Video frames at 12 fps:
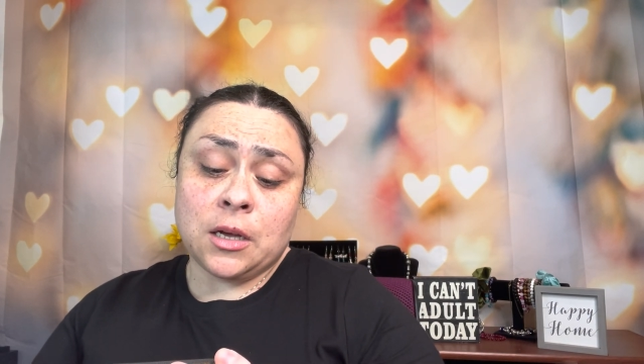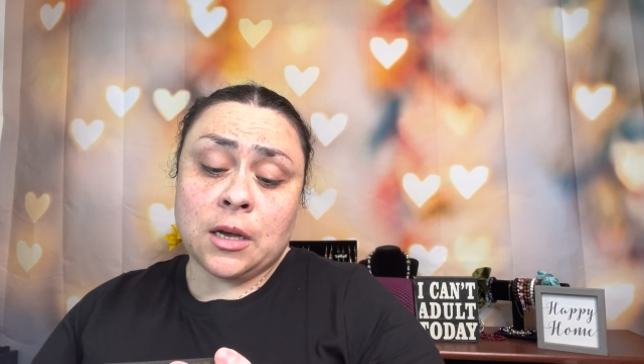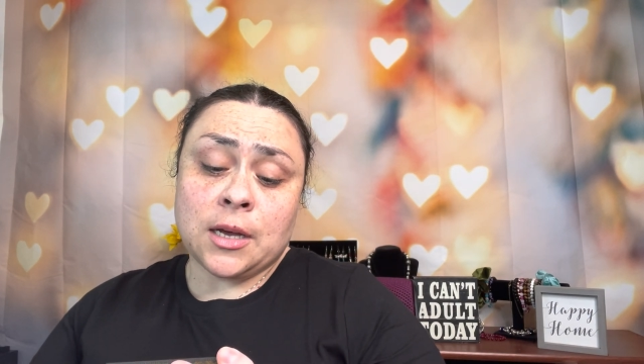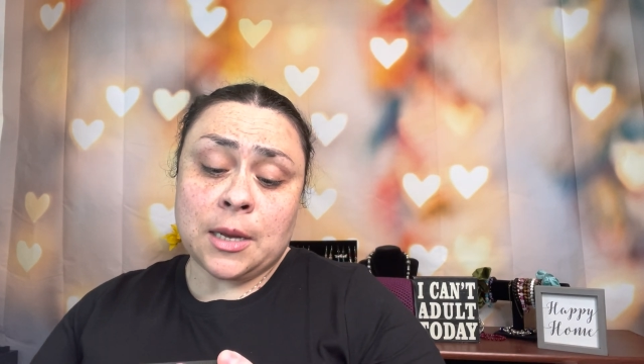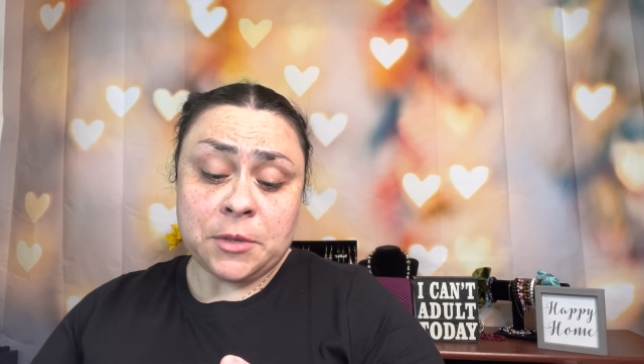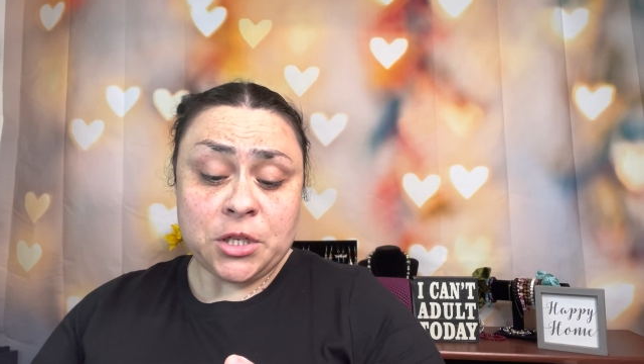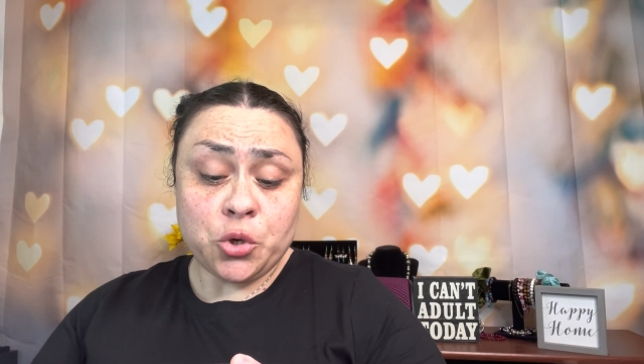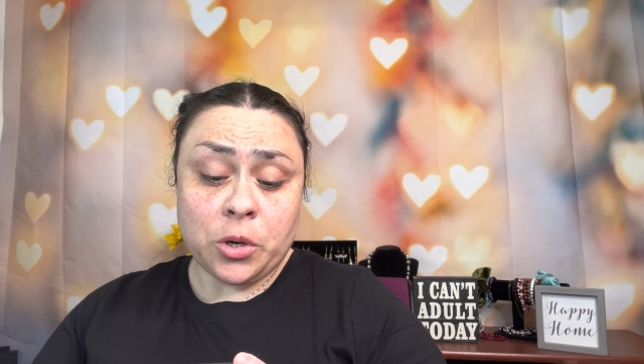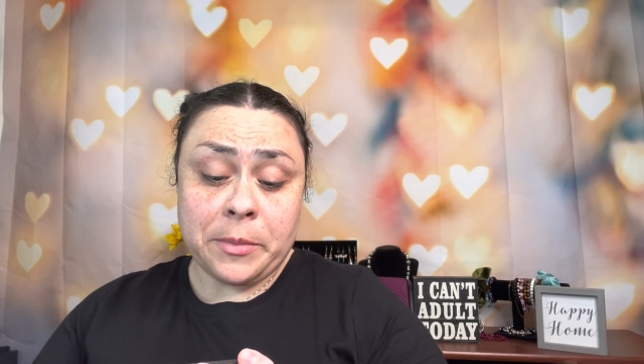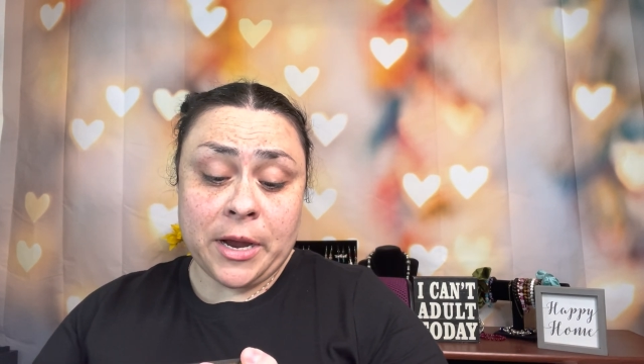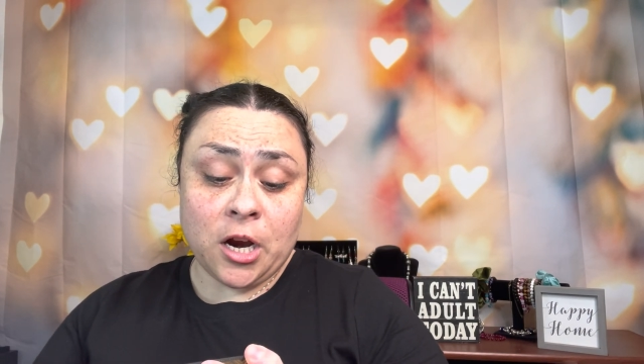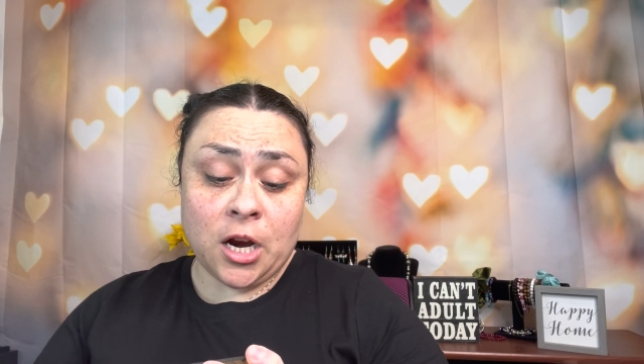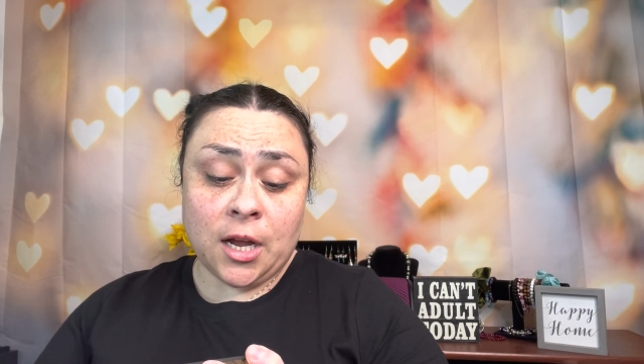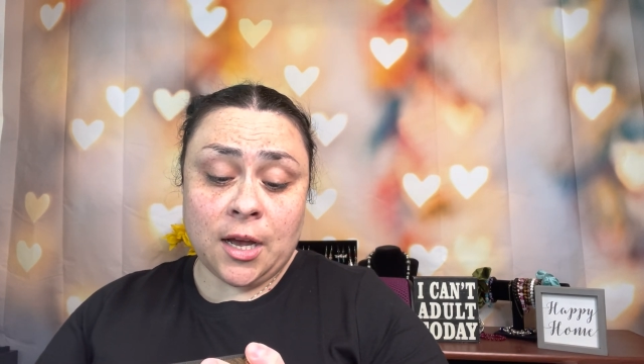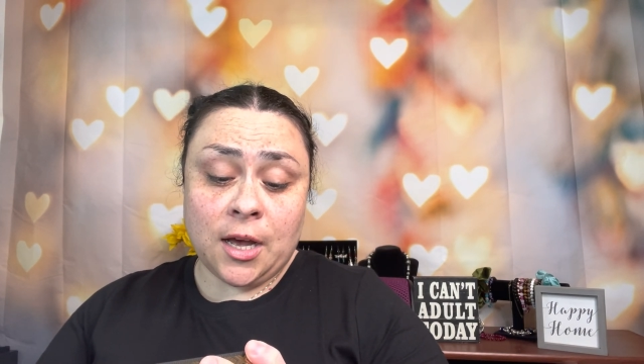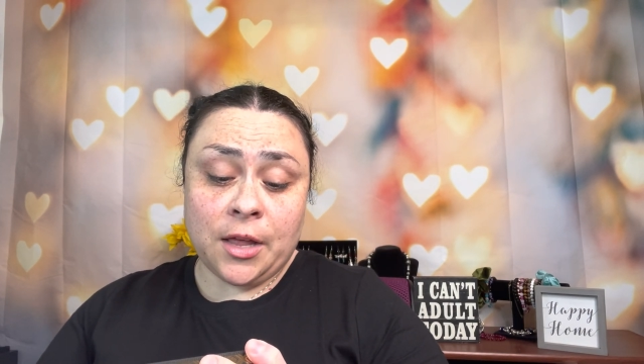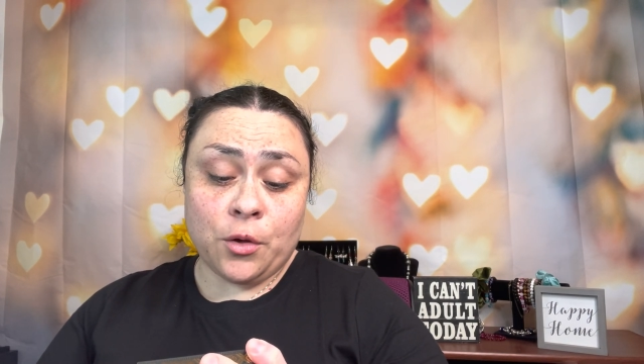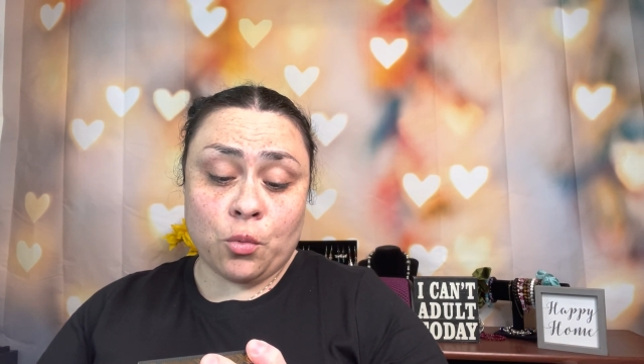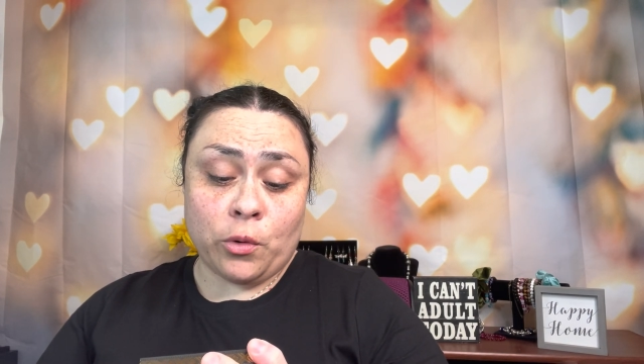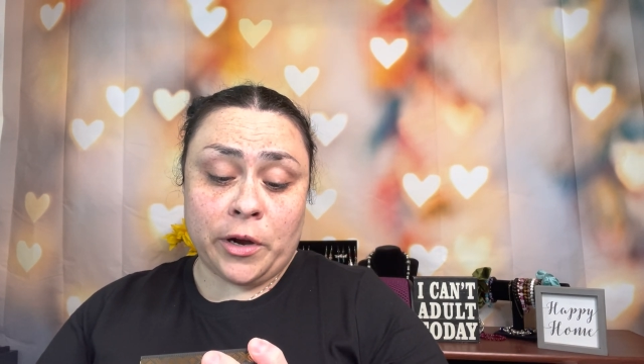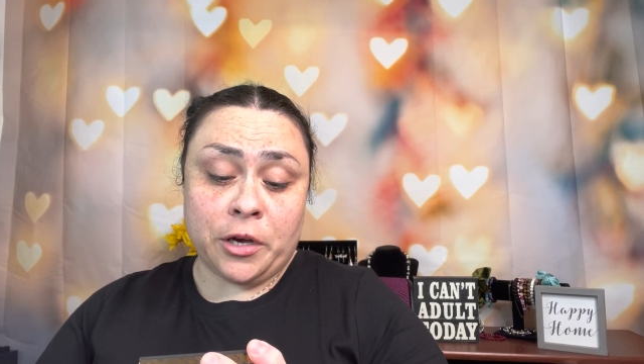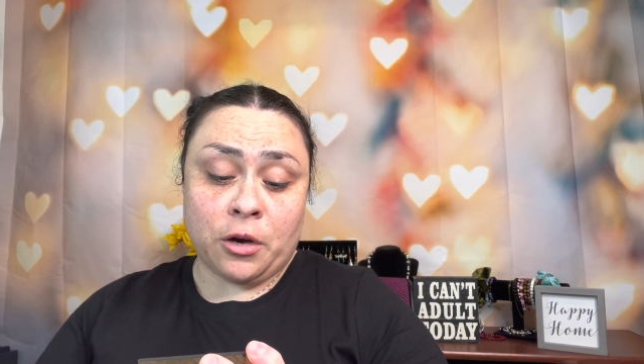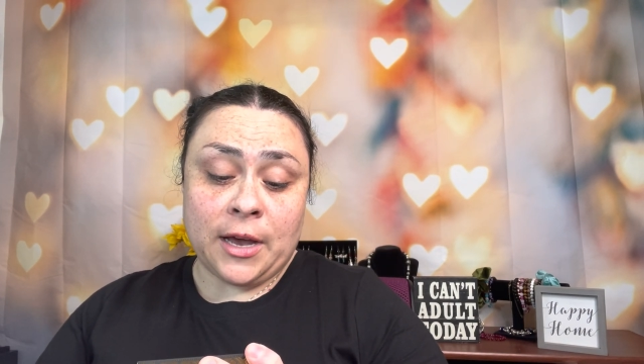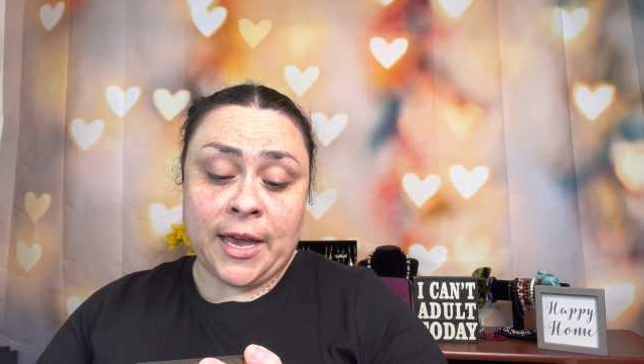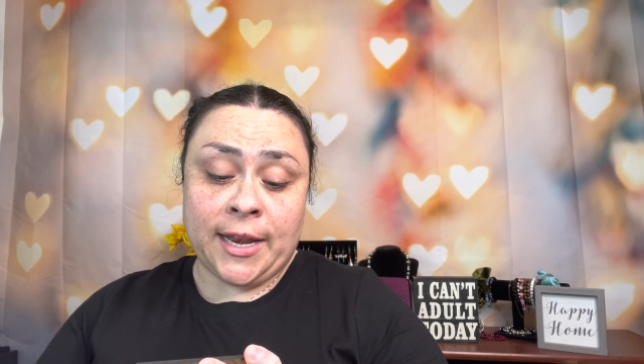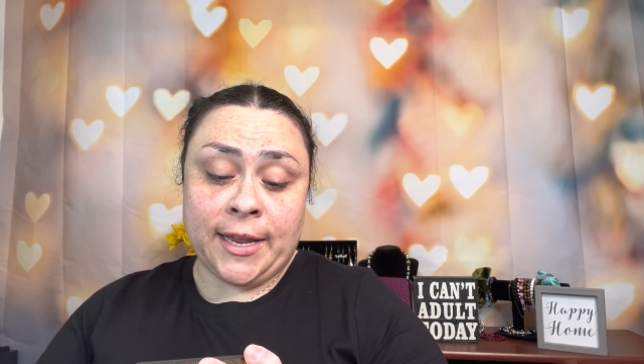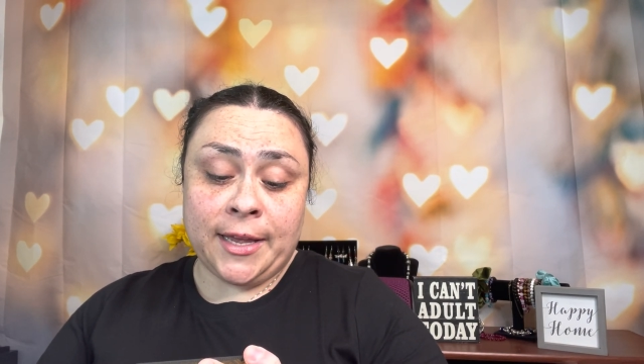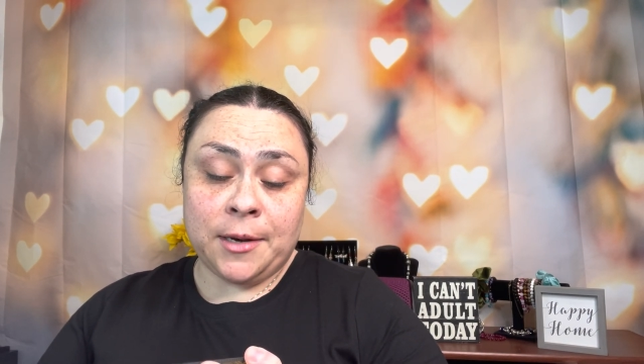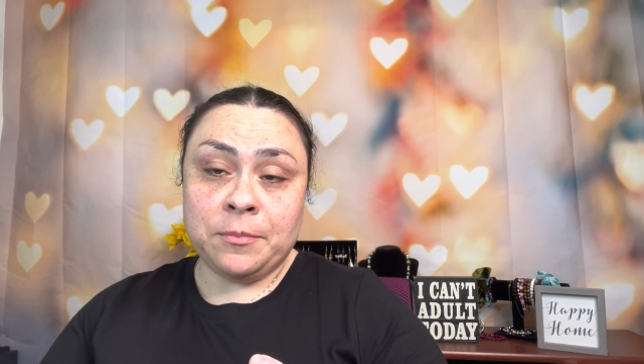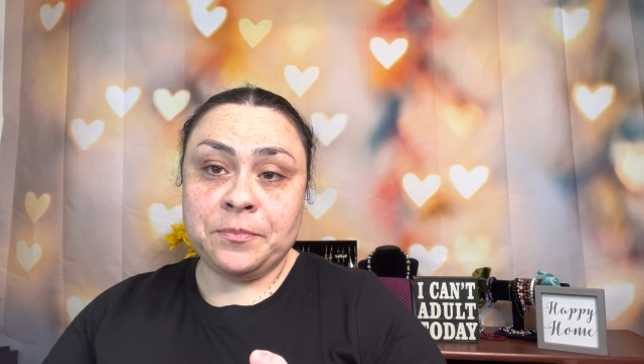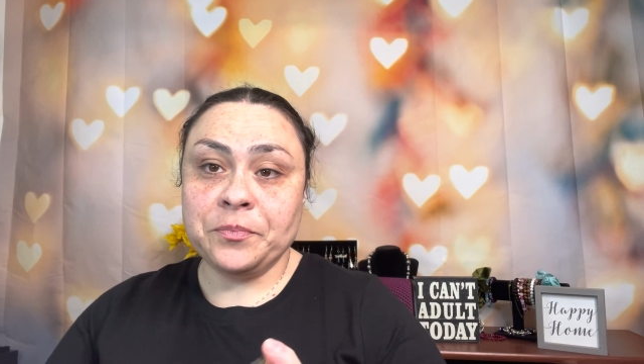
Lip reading: to America, the Royal Edit,